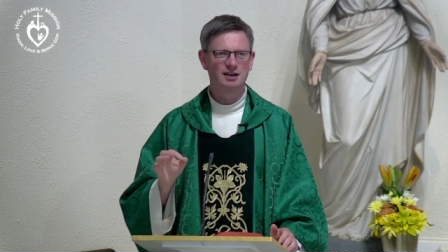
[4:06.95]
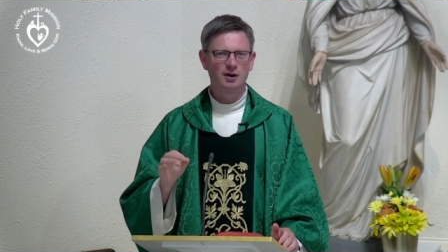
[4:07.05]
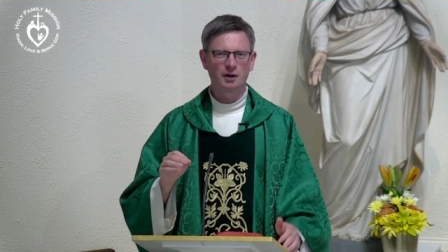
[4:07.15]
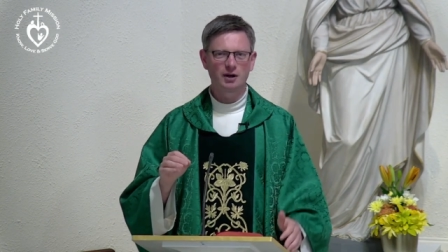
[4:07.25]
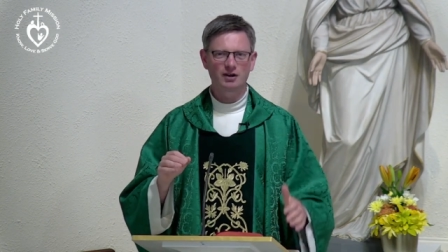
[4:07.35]

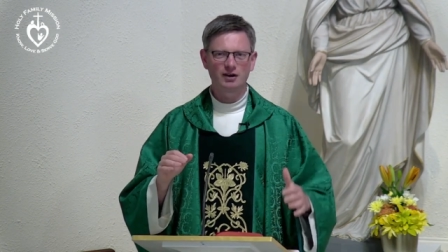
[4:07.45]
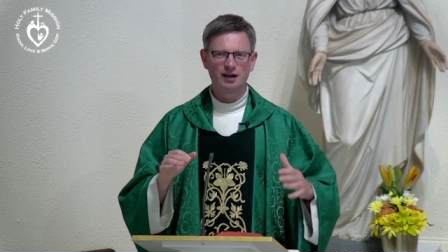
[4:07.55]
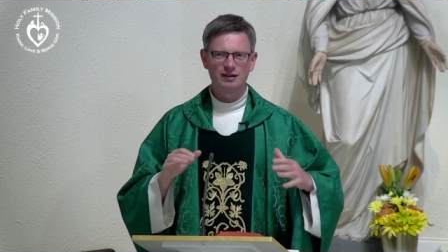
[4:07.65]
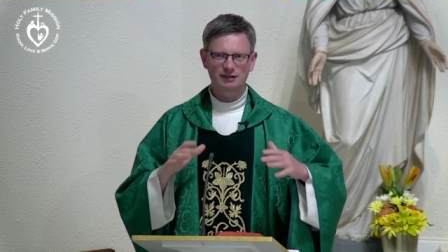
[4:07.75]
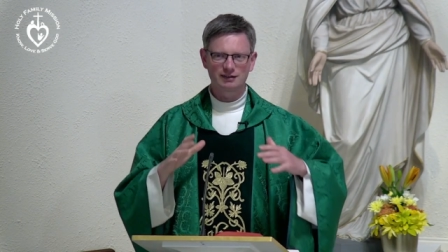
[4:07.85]
where
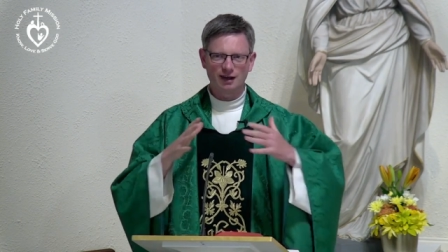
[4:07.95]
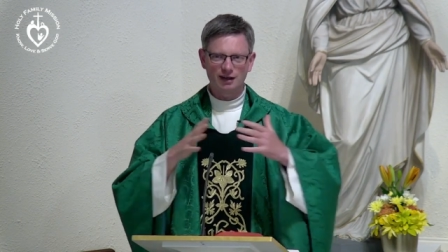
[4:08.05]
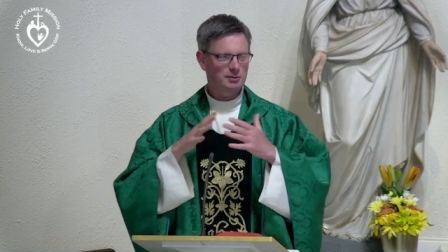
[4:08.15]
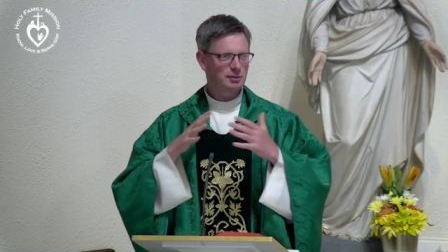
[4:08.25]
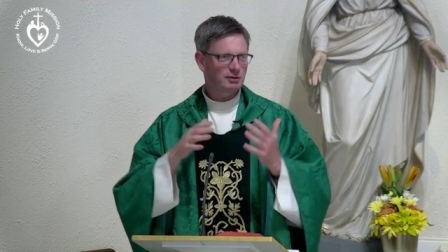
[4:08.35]
like I should
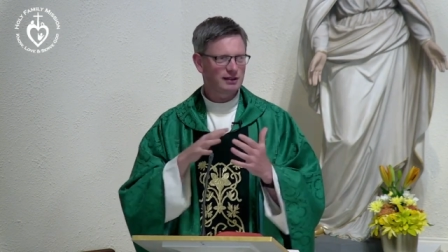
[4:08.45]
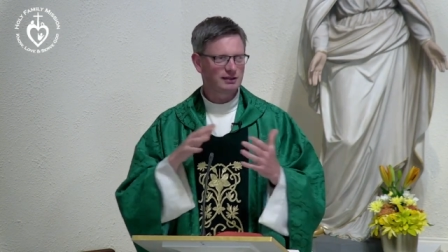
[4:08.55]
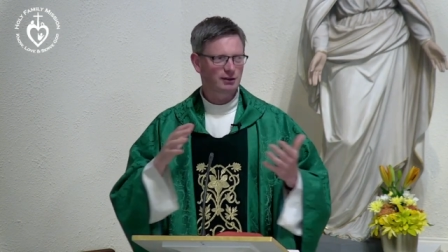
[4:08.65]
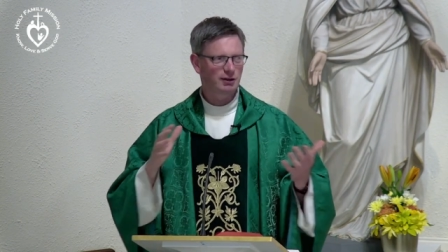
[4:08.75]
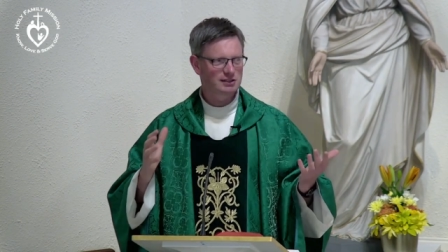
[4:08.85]
have been riding the
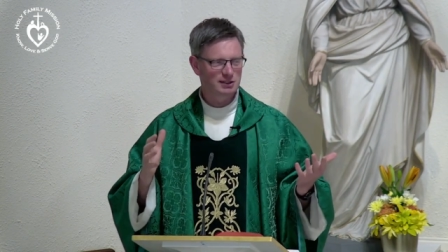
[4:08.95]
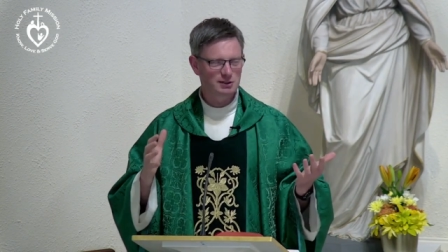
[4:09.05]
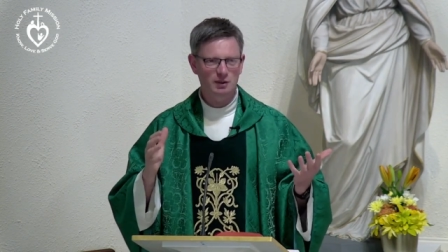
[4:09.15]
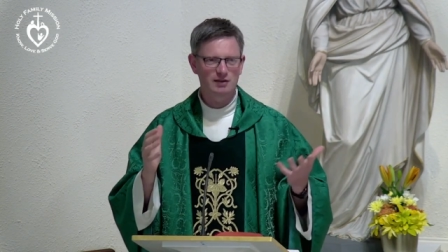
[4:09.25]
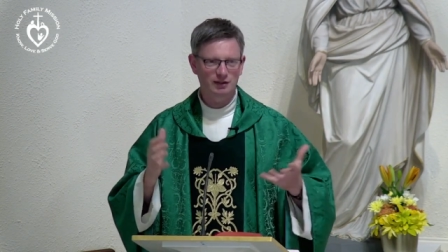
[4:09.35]
crest of this
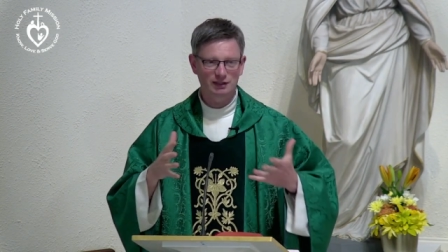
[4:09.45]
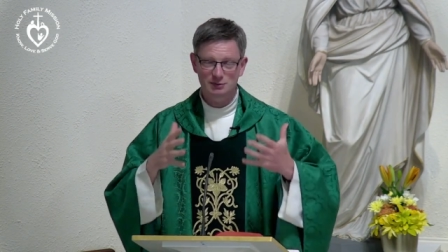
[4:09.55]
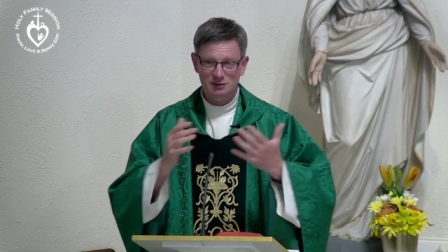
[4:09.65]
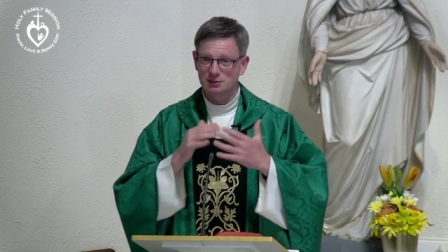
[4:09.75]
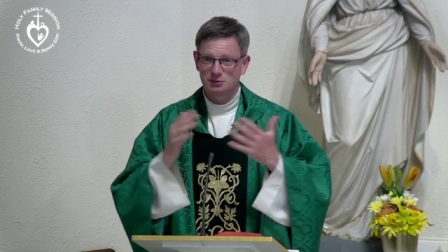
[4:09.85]
wave. Like this was,
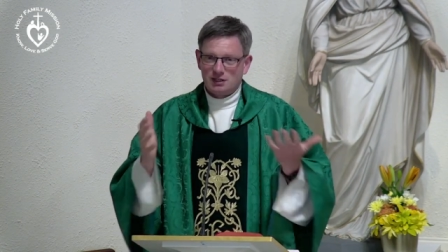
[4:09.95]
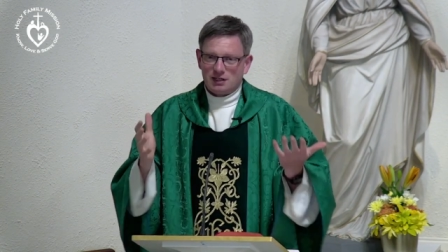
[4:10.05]
this was it.